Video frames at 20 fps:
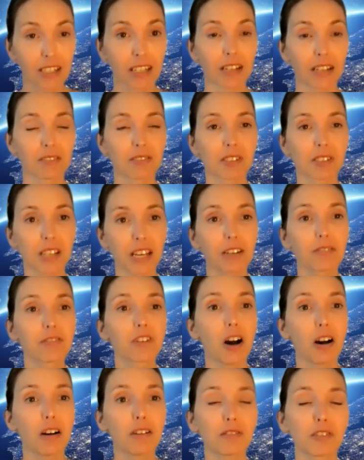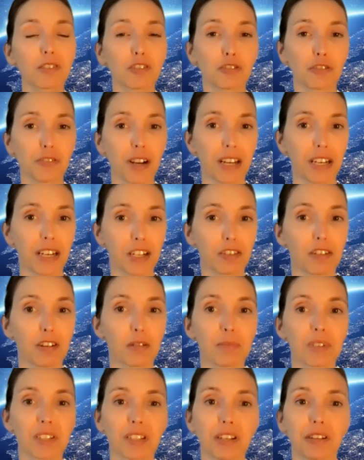instead of concentrating
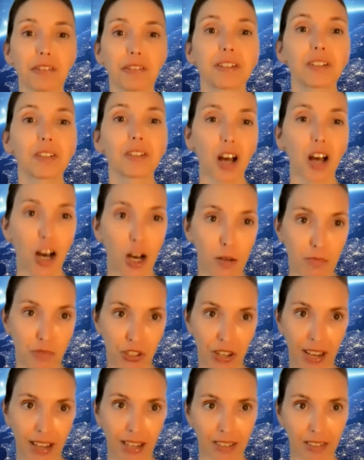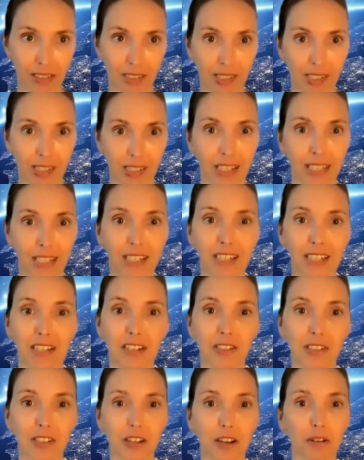on material objects.
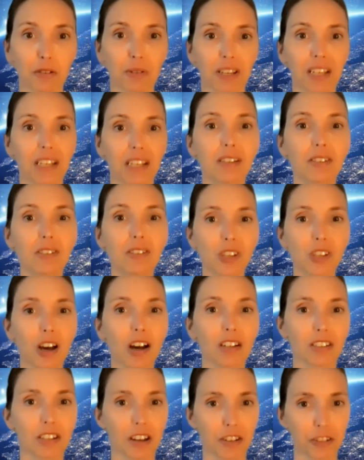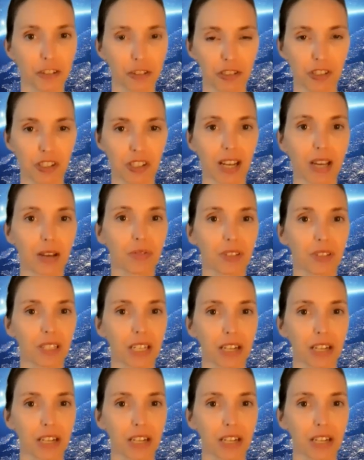So he sought to understand the